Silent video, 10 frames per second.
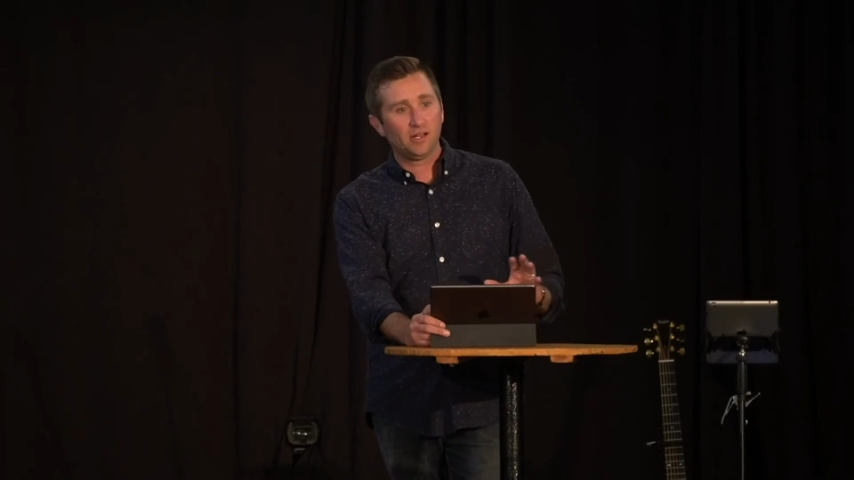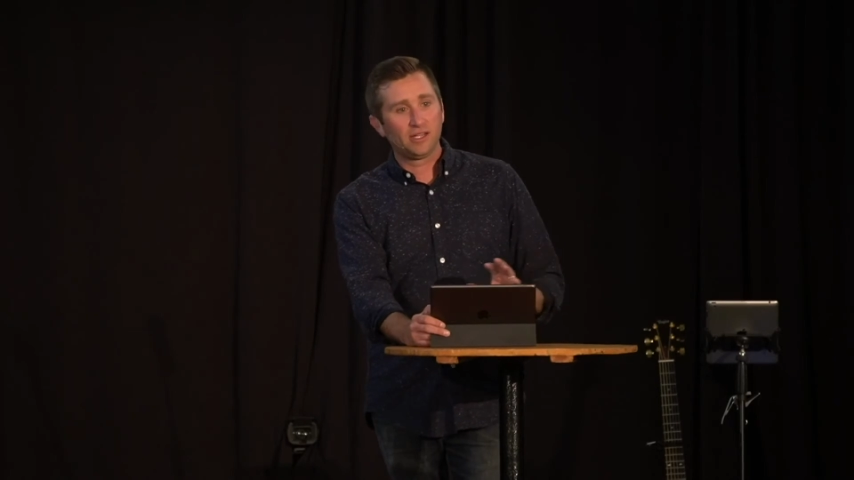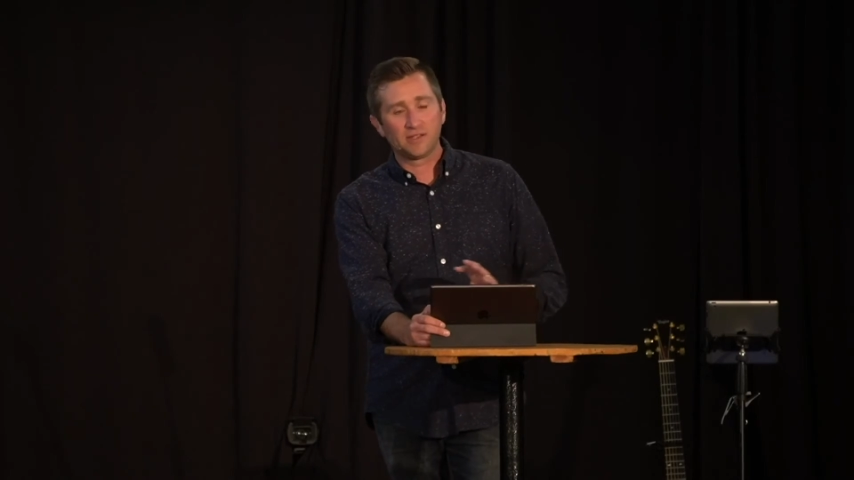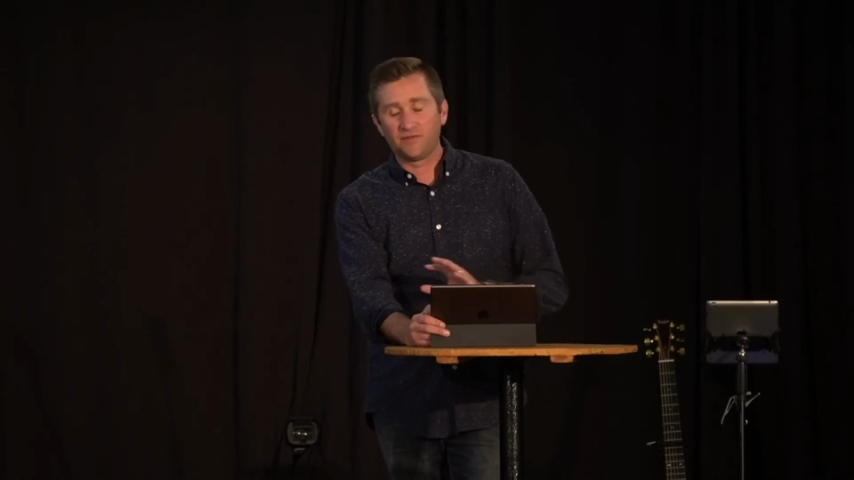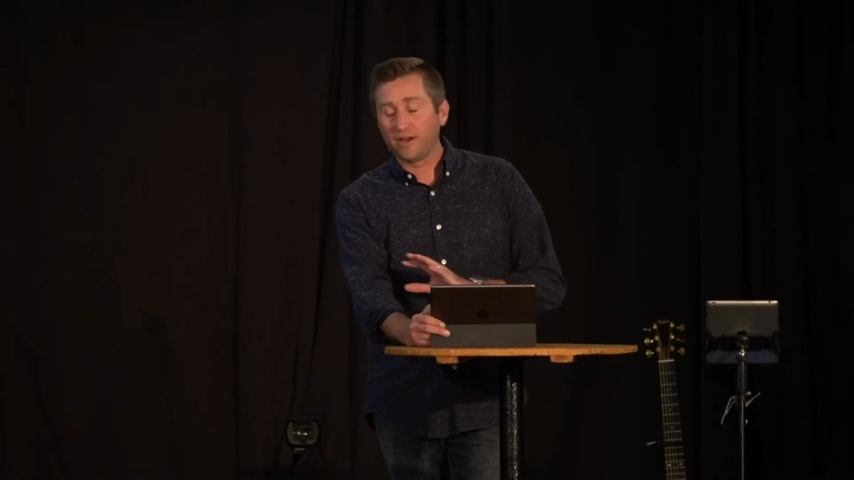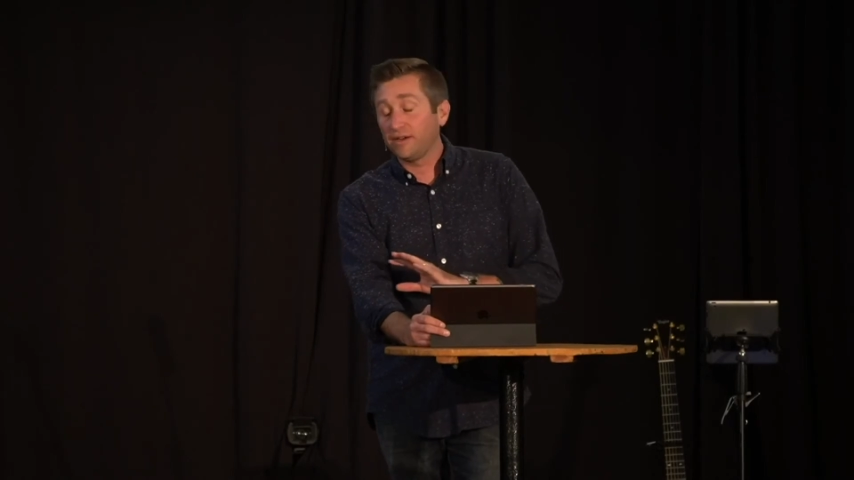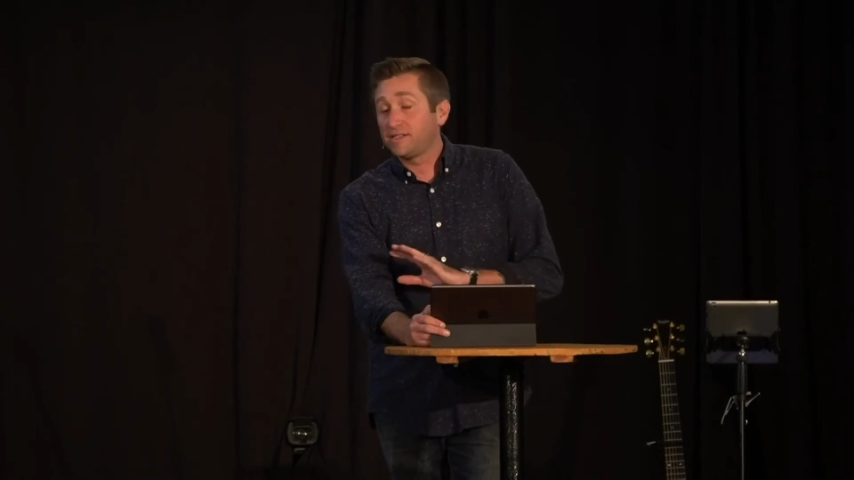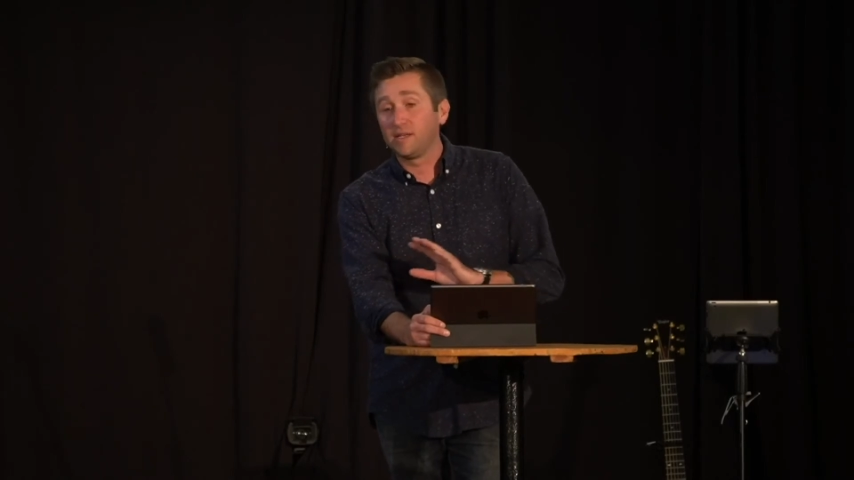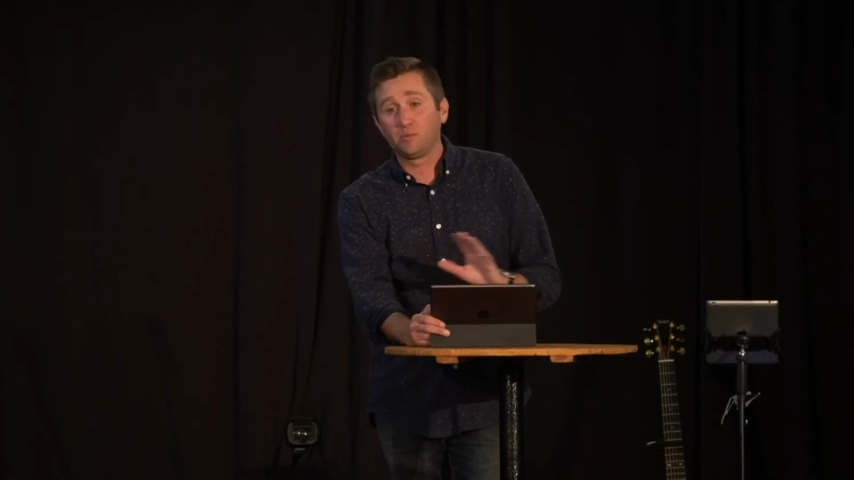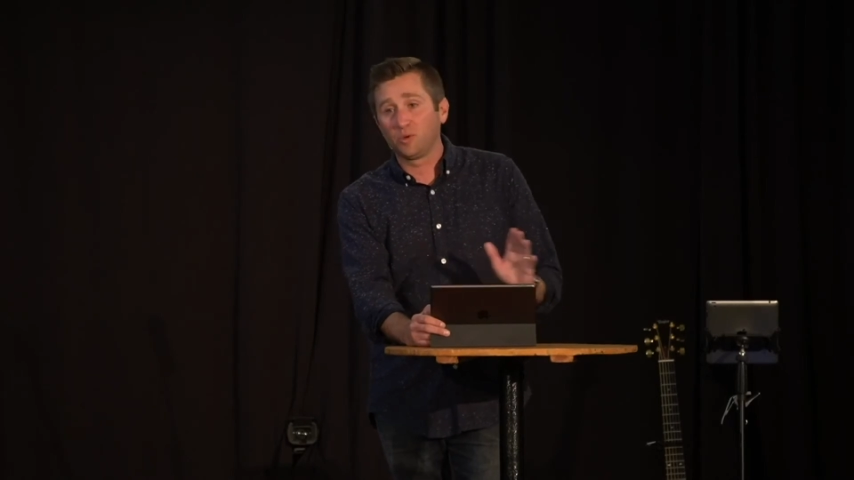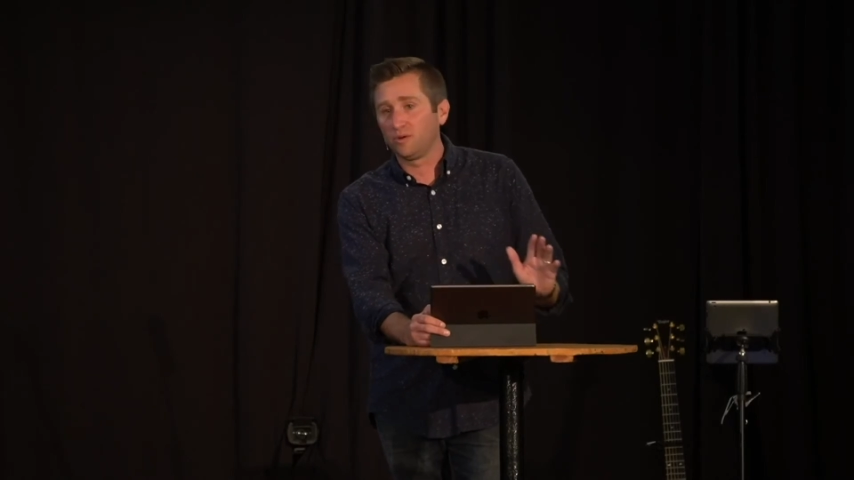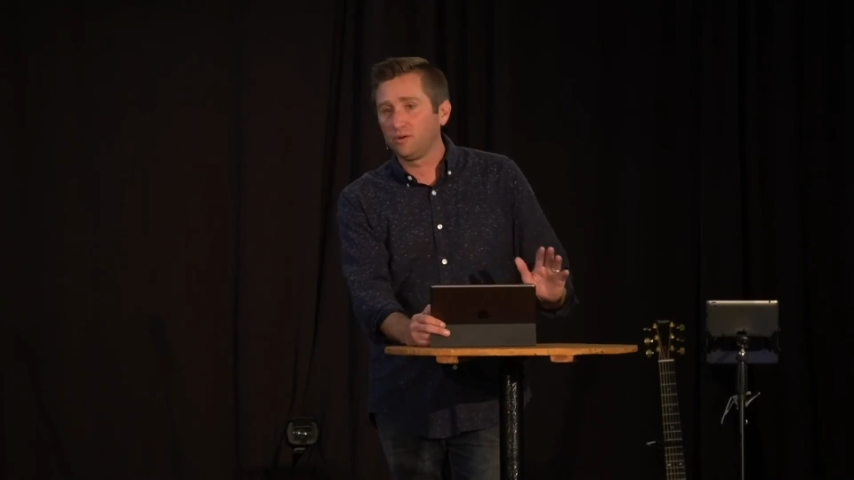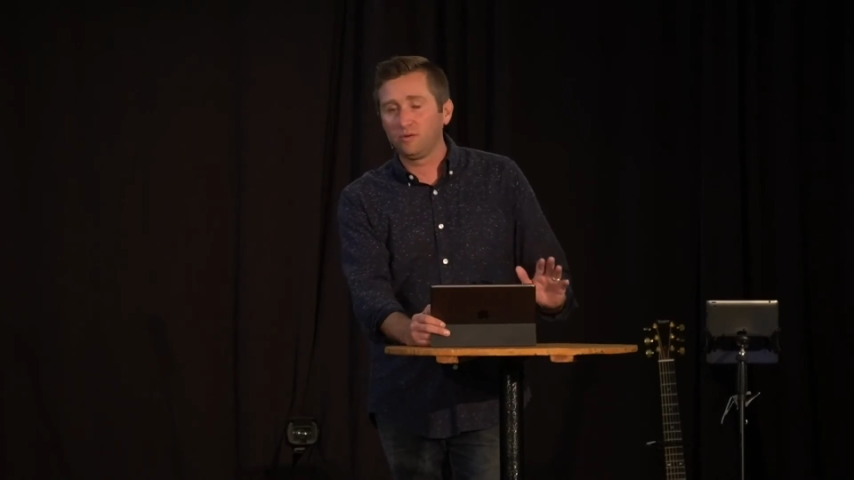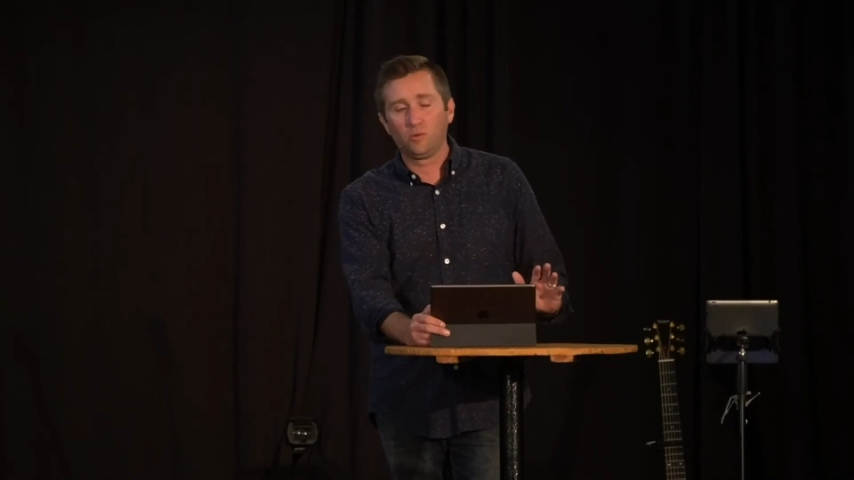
It is very simple.